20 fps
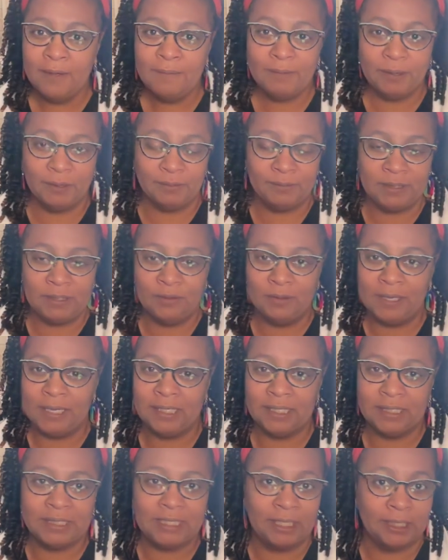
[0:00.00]
But when you
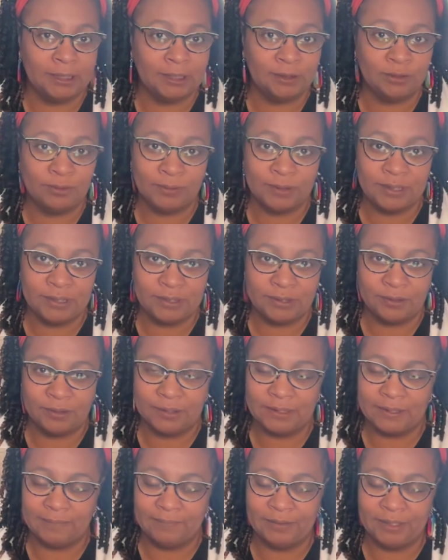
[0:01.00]
hit a tongue twister or
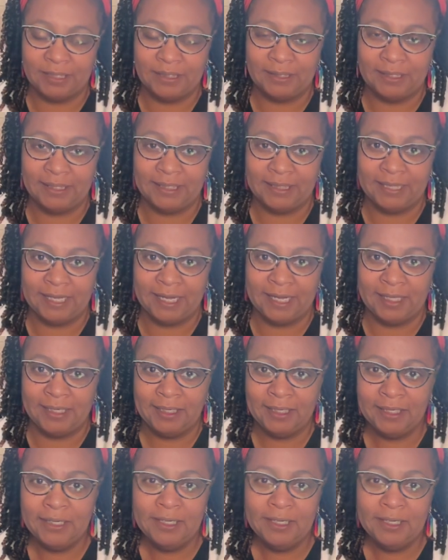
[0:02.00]
something like that,